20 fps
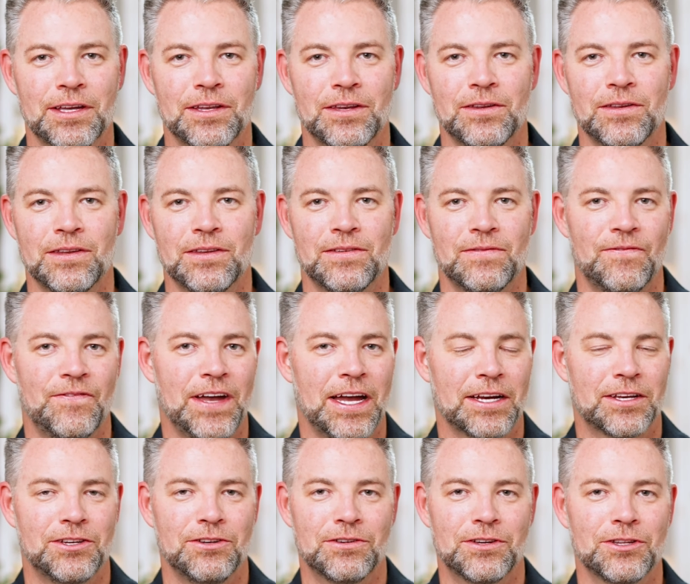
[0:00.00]
In
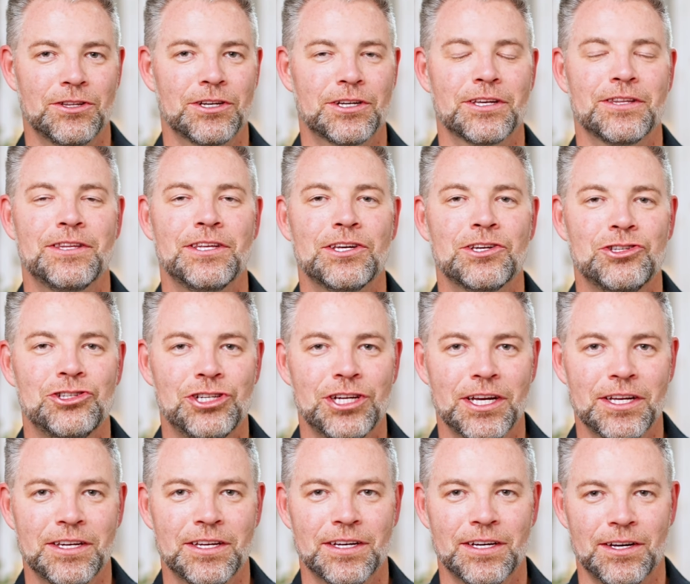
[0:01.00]
fact, you can look at the
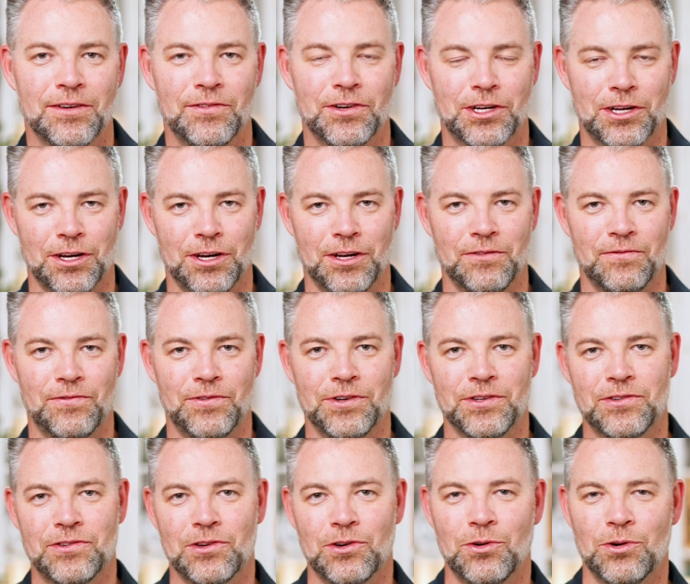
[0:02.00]
agenda of a
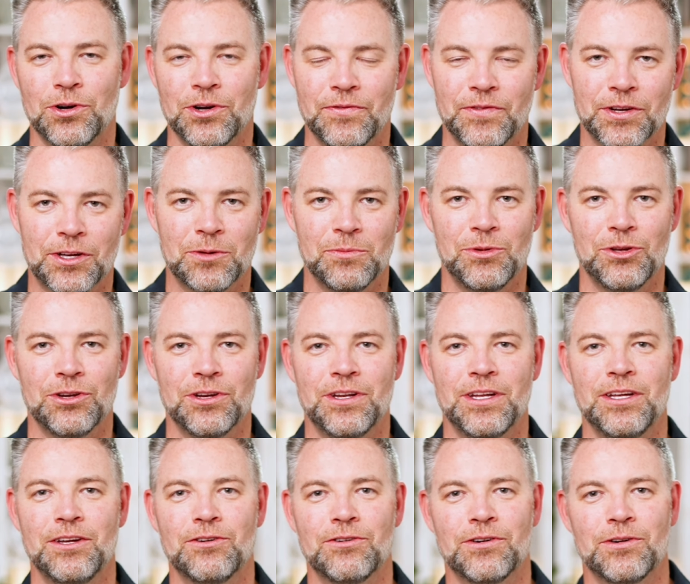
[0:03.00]
conference or of a
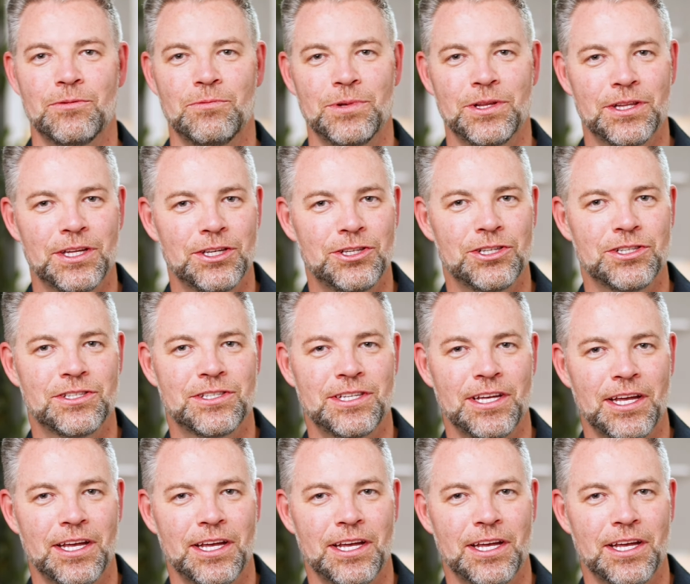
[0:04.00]
community or a religious